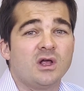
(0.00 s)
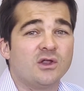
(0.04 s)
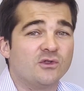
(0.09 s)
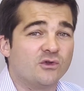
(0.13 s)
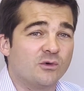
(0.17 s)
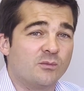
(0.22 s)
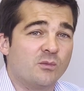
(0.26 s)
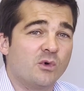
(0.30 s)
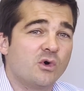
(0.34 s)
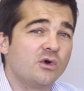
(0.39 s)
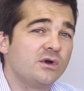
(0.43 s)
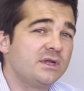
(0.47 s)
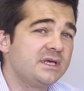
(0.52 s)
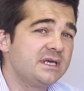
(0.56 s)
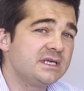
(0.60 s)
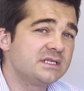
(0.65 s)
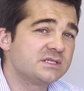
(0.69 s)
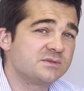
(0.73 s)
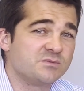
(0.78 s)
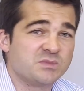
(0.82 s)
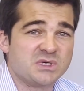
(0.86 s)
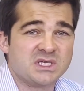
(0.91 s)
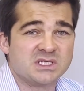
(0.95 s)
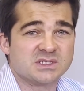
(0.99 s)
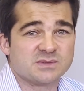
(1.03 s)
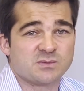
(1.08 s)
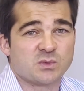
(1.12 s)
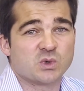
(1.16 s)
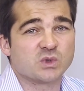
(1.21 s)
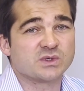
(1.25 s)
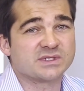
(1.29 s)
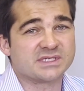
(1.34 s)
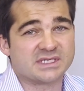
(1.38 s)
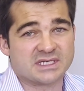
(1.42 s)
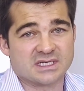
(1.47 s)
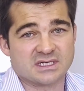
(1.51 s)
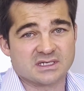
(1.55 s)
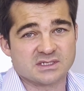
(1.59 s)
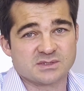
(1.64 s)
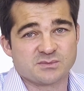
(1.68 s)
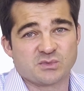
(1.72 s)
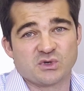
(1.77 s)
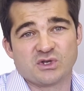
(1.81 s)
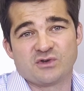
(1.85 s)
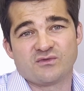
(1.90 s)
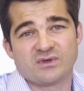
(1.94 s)
The more leads means more sales,
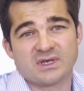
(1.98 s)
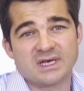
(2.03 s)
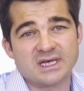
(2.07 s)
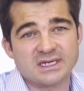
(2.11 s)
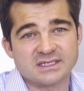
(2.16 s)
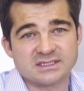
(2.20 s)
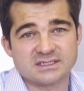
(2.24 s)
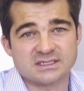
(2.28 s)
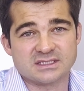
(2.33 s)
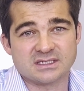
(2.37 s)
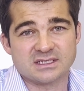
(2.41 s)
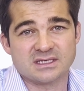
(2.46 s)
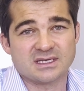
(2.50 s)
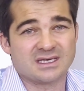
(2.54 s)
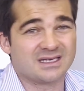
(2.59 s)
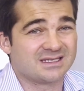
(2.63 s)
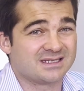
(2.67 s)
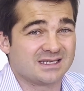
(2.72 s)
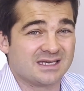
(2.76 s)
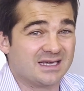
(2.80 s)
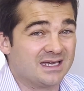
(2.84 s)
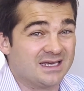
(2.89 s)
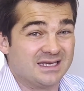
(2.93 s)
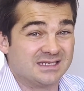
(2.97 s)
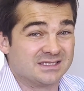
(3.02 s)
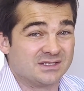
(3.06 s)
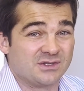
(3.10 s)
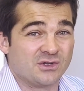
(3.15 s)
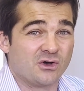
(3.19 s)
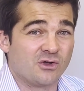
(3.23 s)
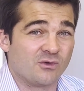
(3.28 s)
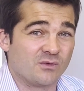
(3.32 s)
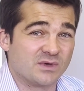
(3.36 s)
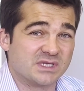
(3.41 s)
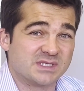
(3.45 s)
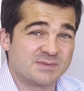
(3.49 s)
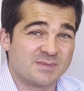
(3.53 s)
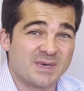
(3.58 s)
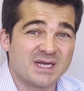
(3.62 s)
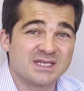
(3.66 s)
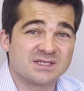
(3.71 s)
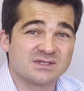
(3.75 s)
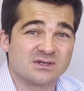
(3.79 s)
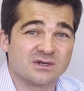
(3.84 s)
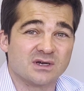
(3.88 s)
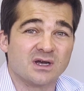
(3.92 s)
but in reality, it isn't always better.